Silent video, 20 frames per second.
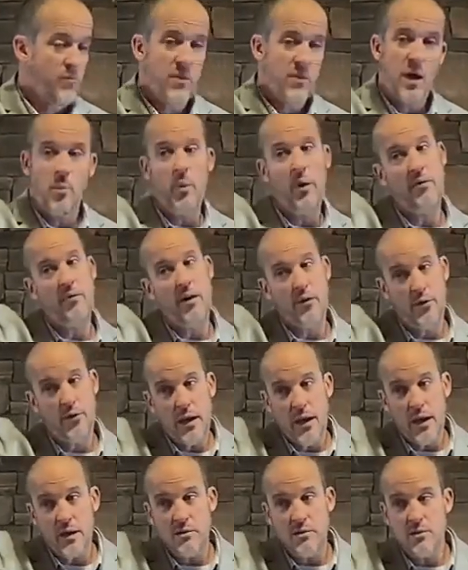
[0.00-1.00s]
Above all
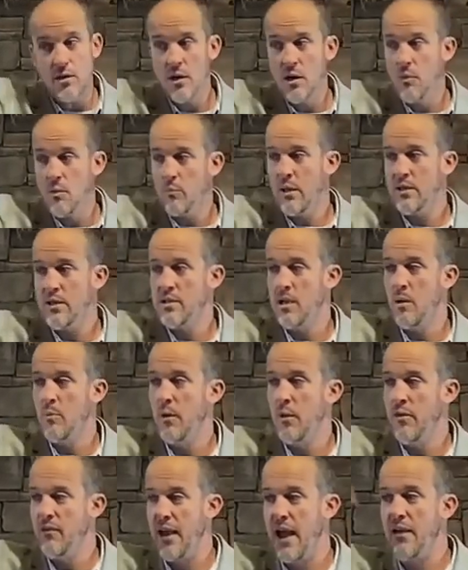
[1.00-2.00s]
things means
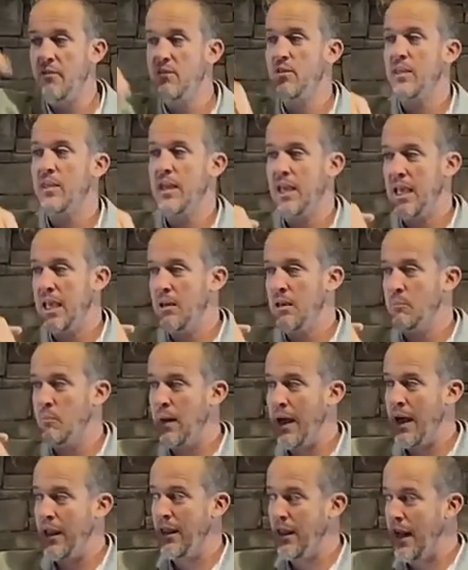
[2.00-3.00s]
above everything in
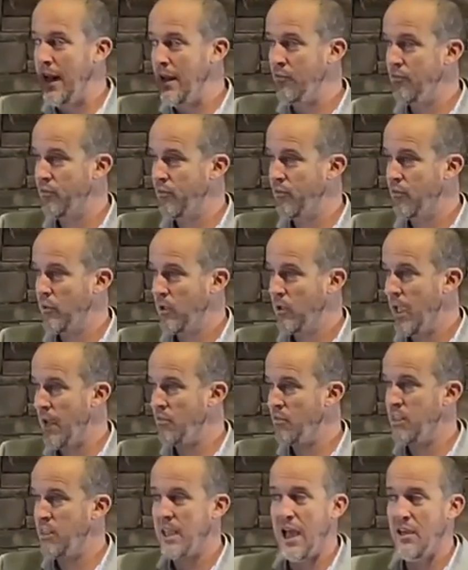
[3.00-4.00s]
my life.
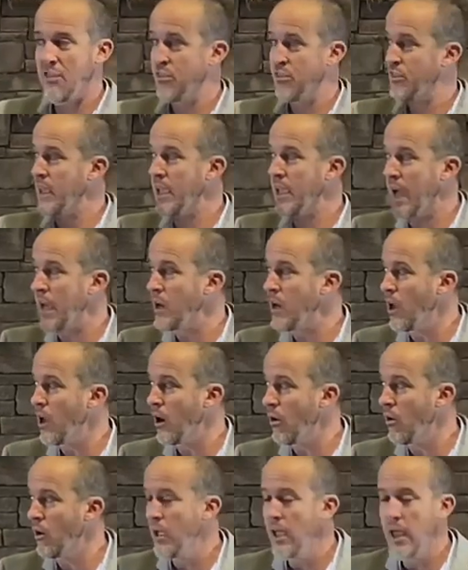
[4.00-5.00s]
Everything I think I
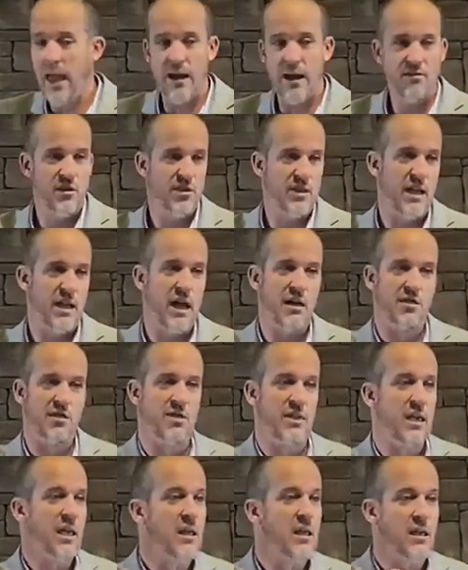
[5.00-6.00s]
know, everything I
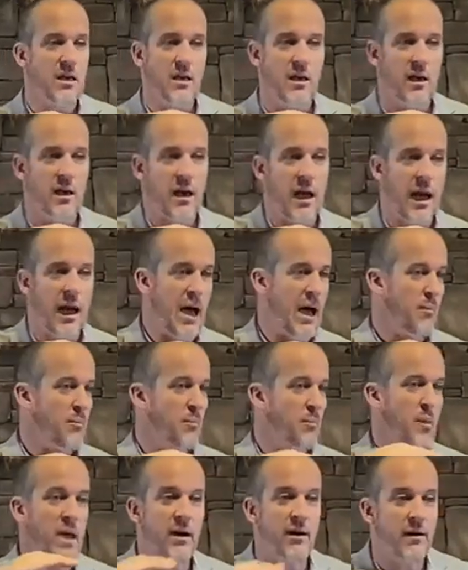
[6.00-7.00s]
think I'm
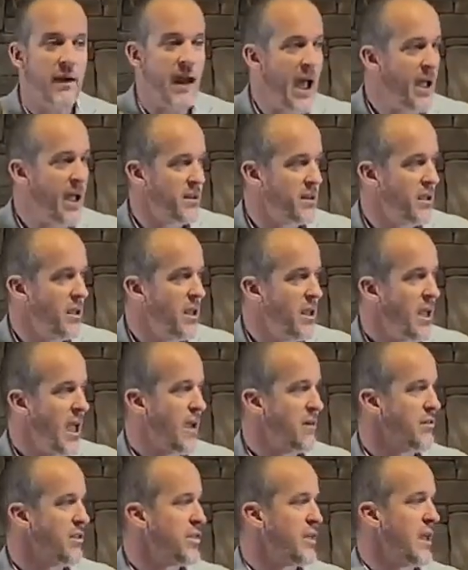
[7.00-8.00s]
better at,
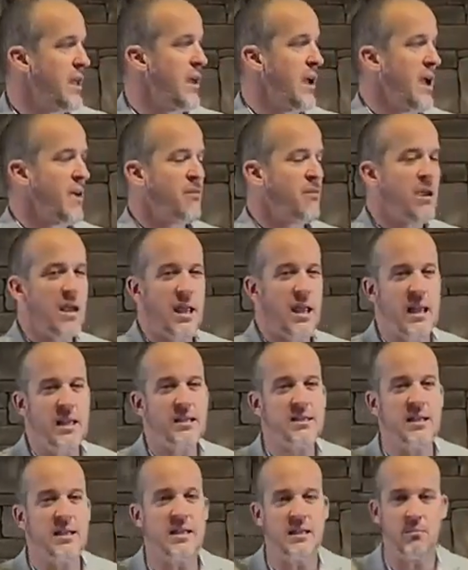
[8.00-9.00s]
everything, every
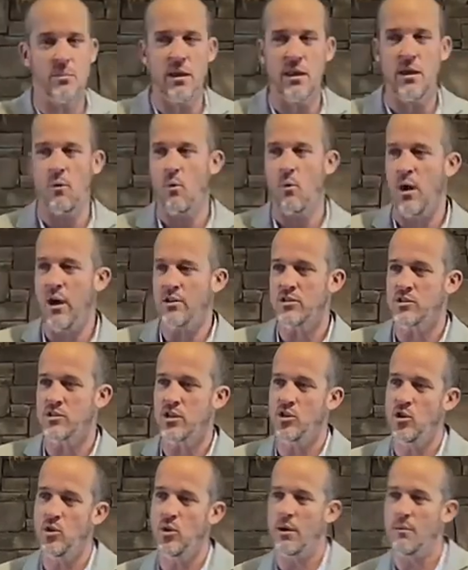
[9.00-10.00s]
instinct in me that wants to
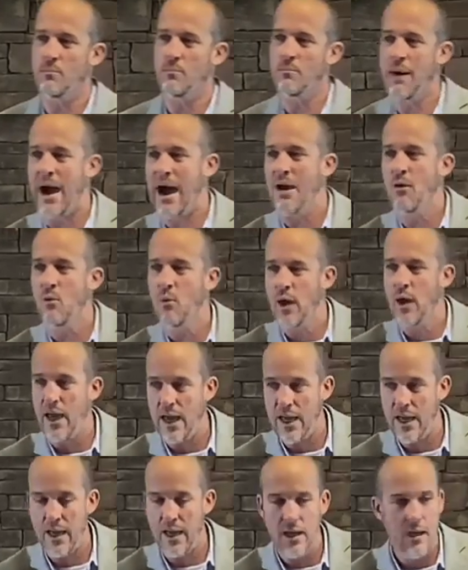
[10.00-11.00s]
do it my
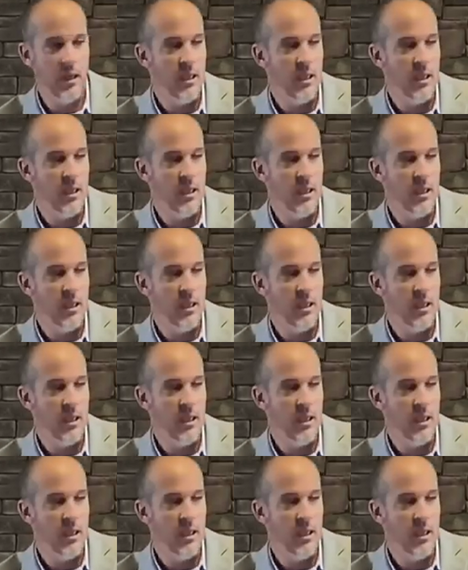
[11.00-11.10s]
way